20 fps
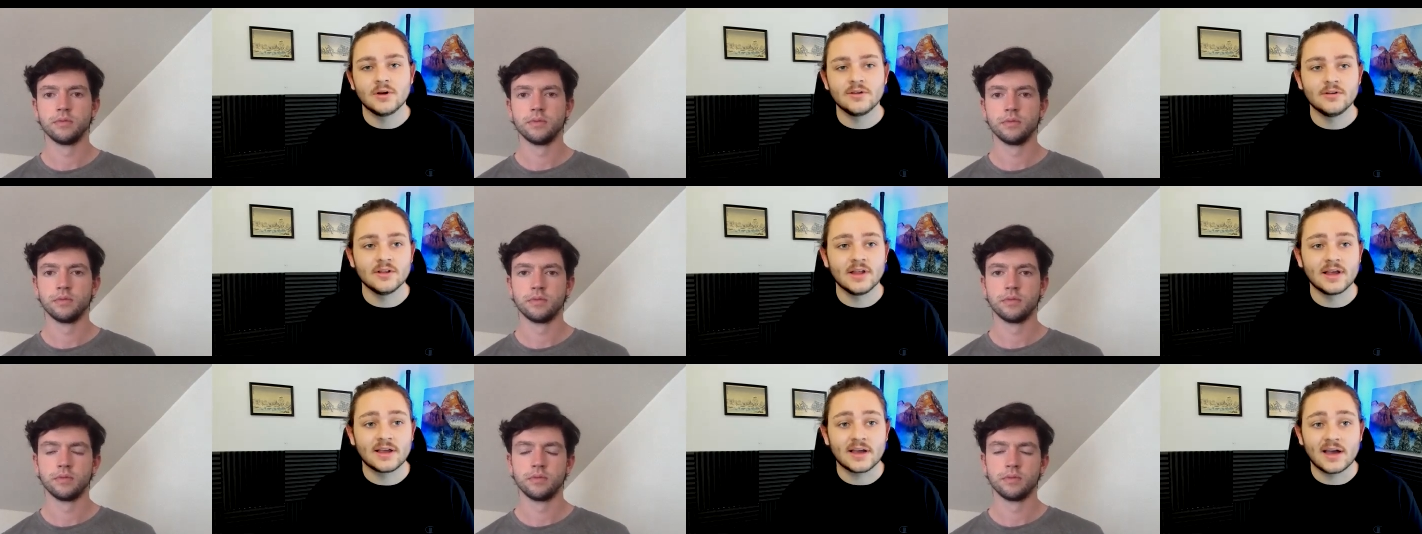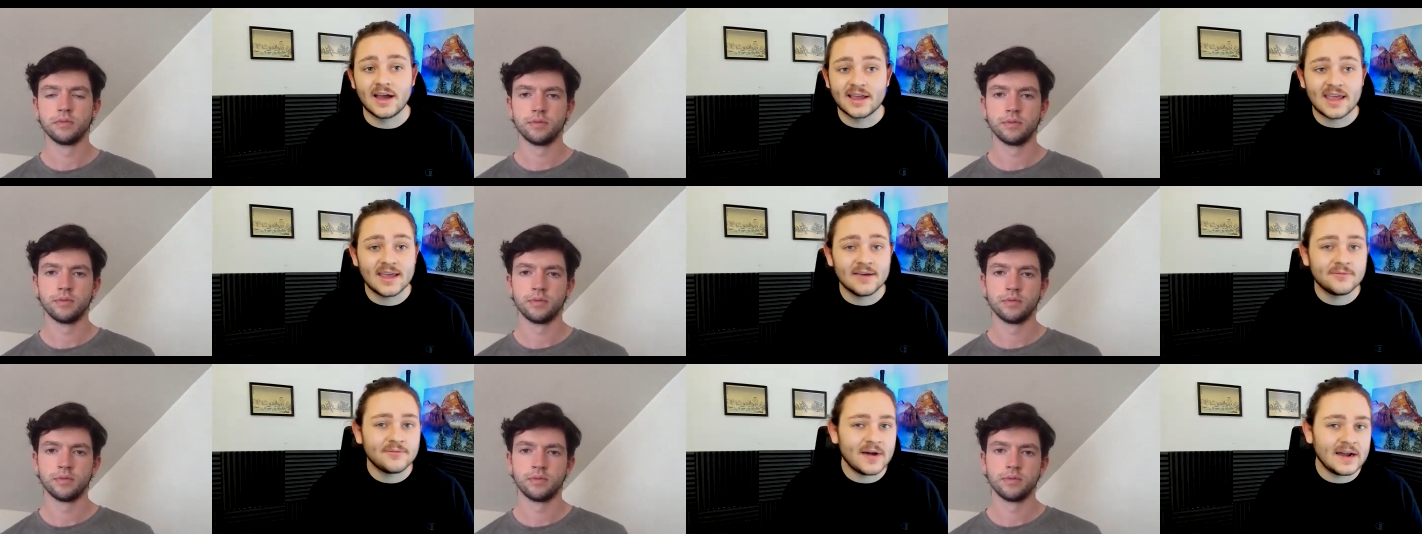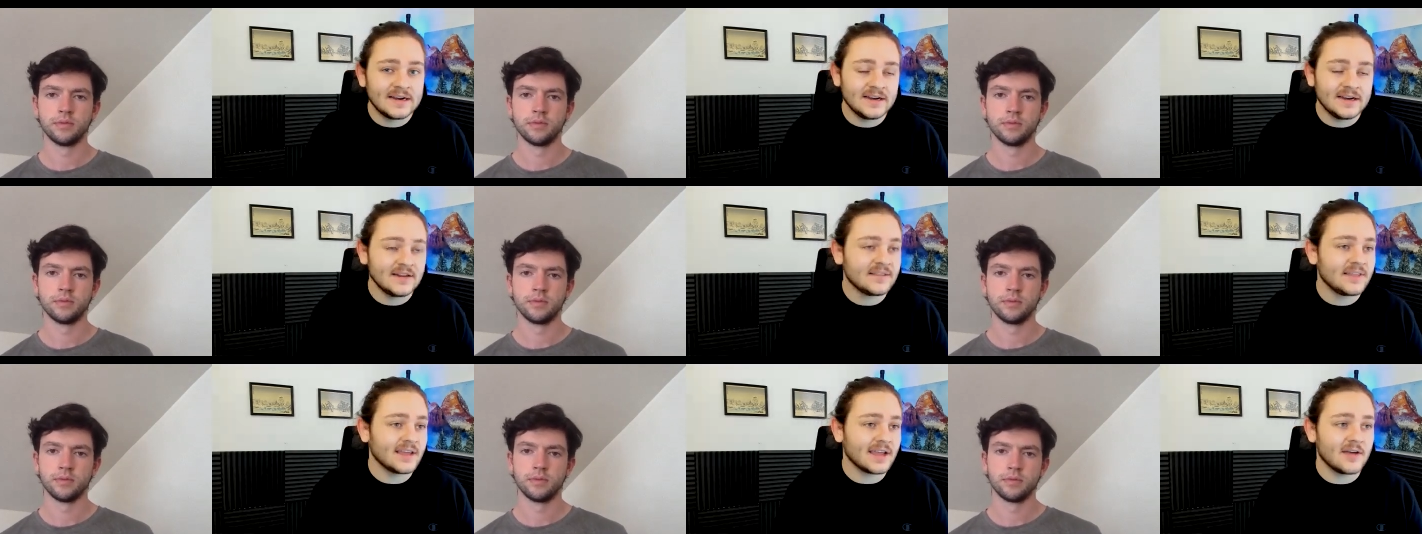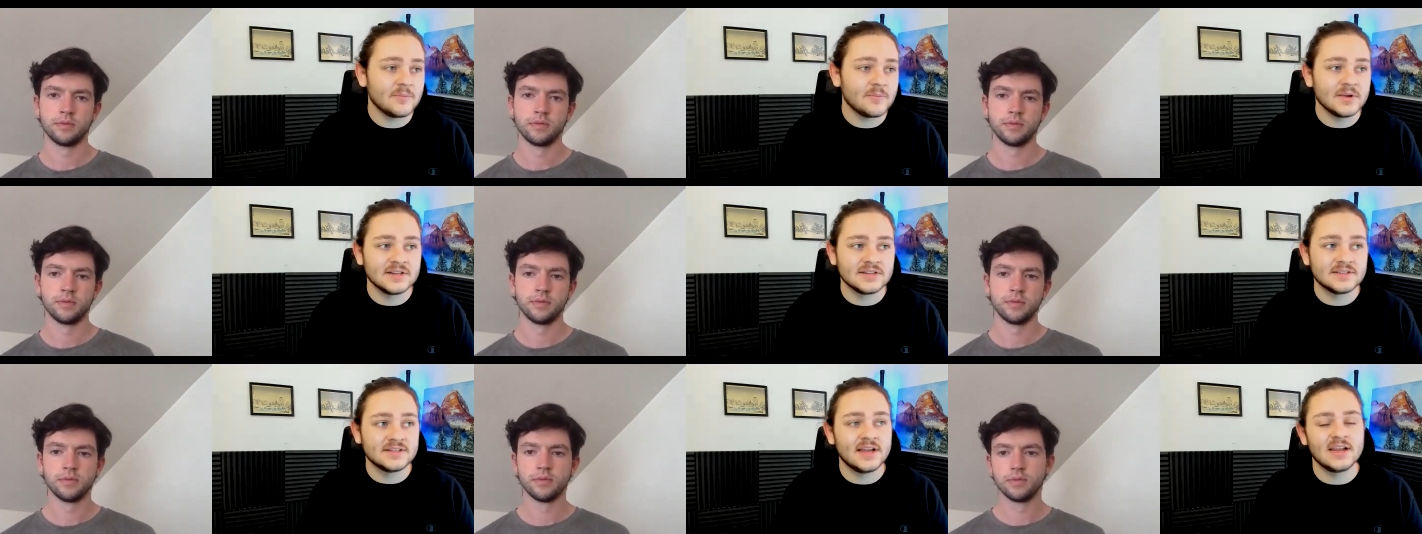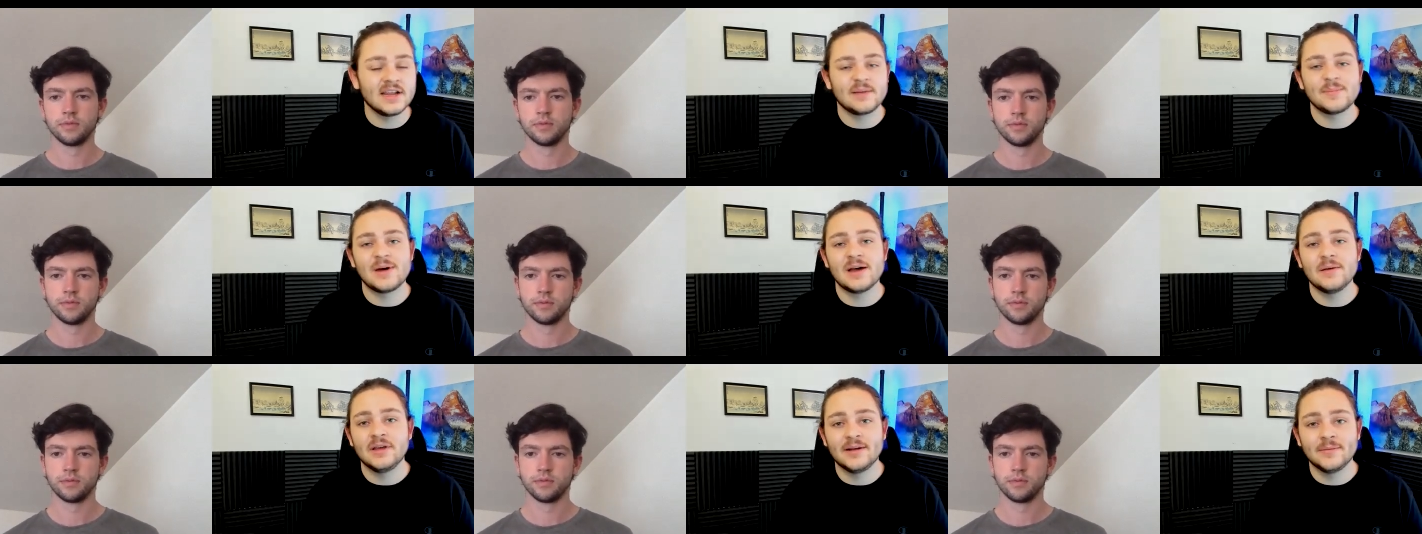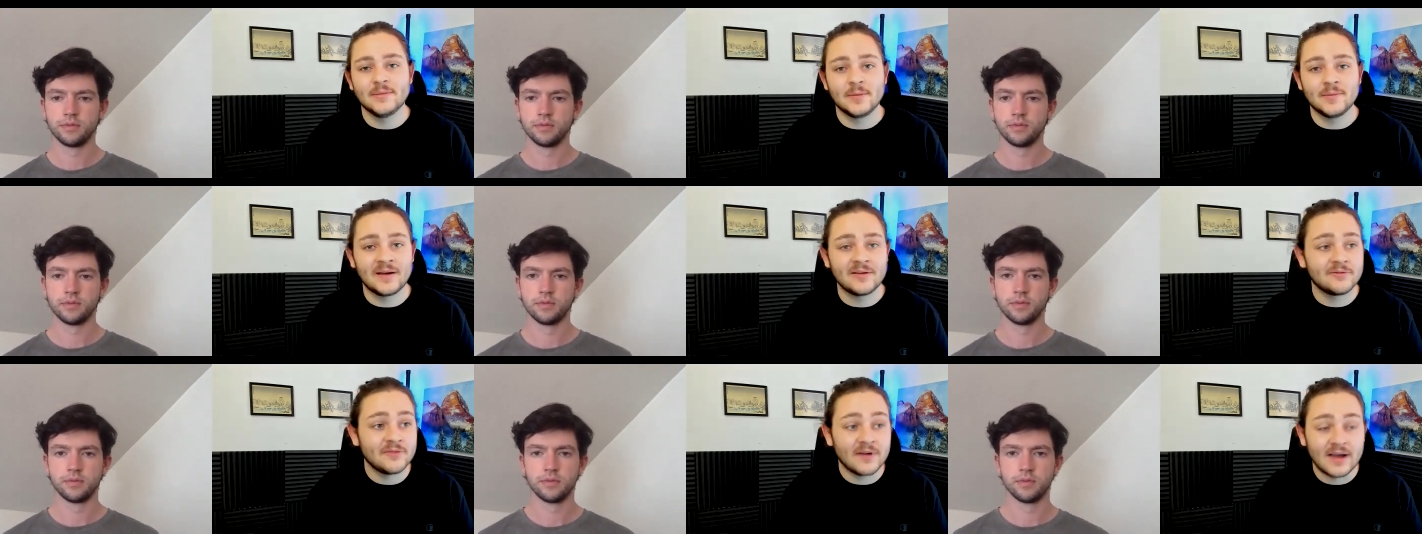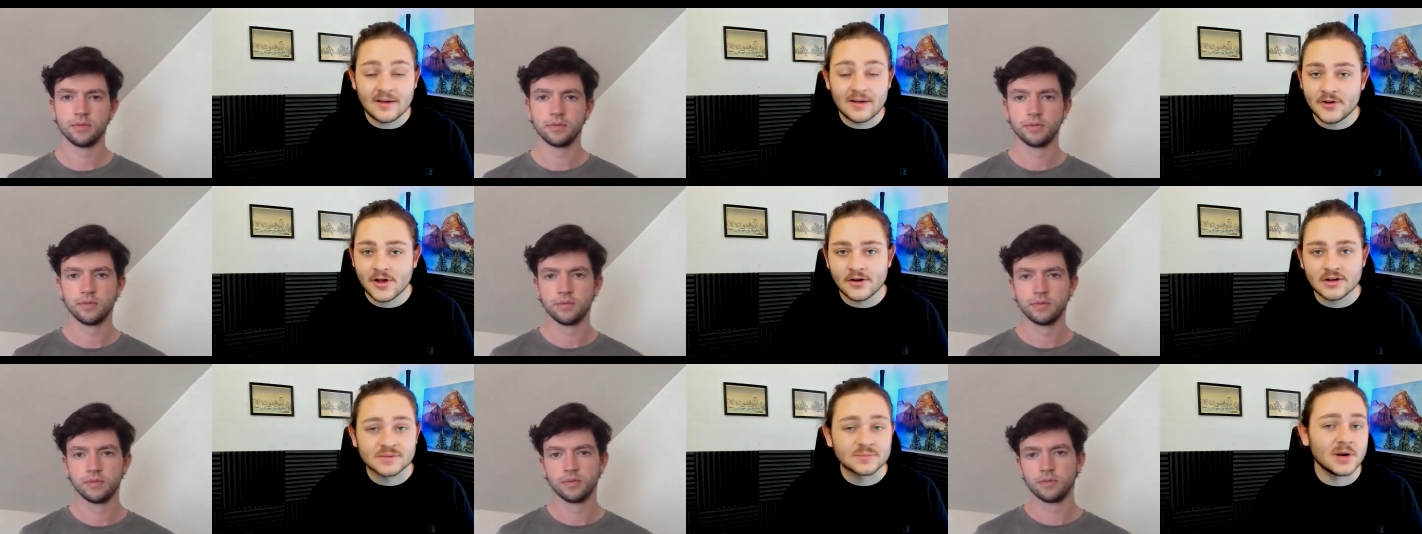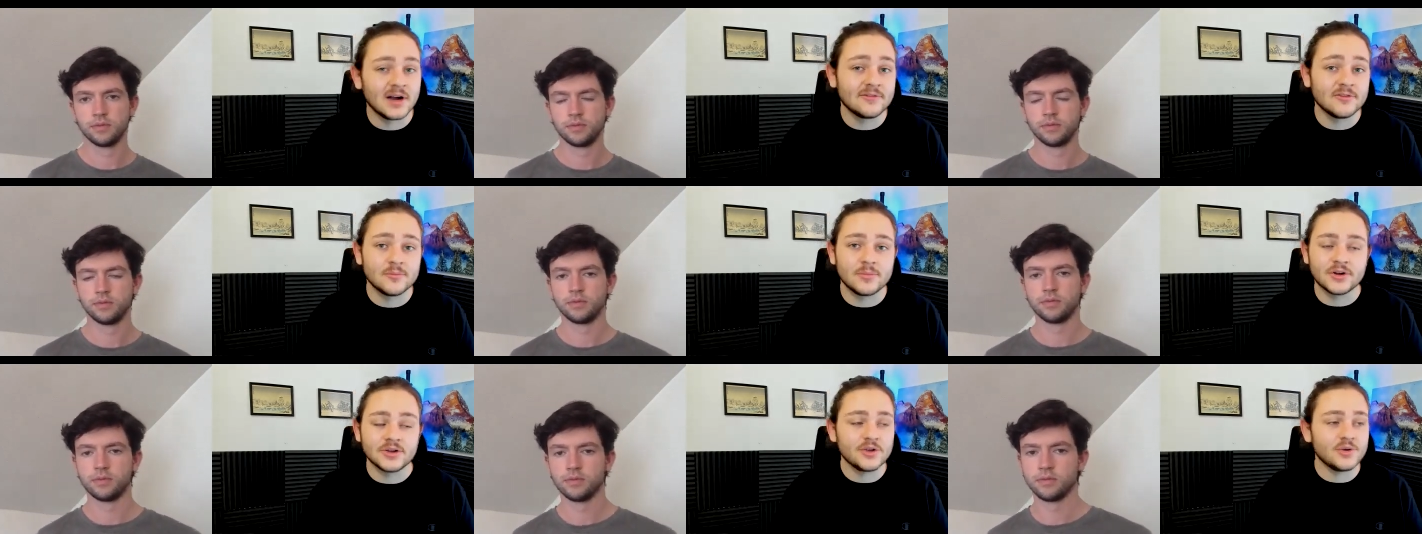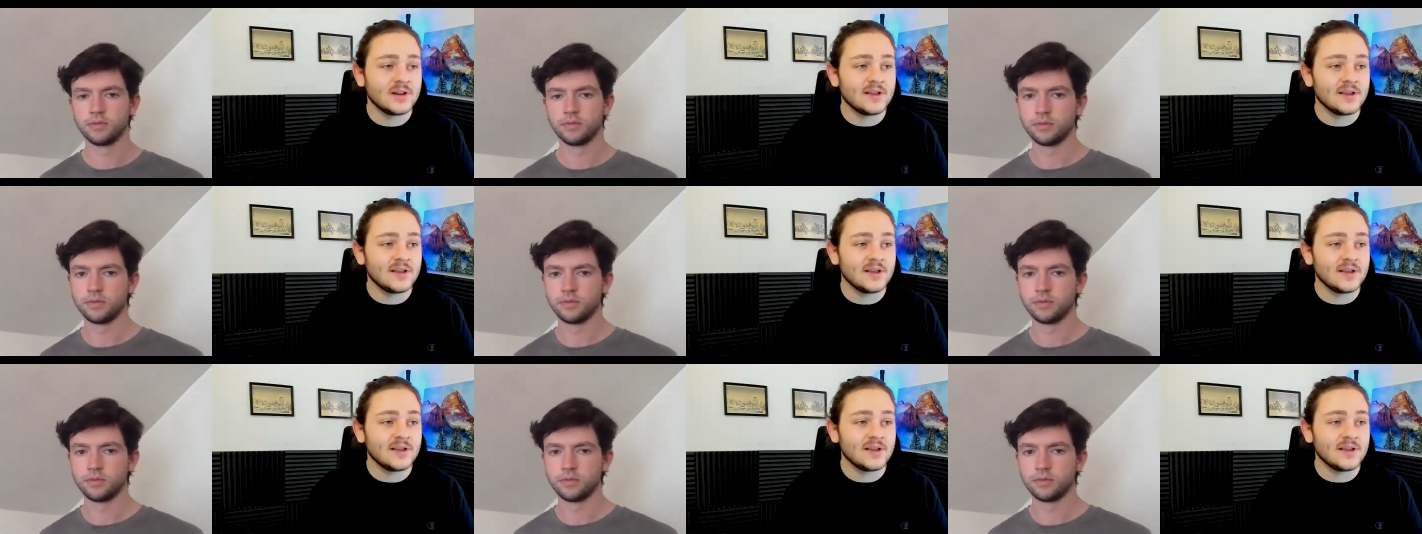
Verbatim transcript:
Speaker 1: where they're like, I can't find anything. I've been setting my minimum at $5 profit per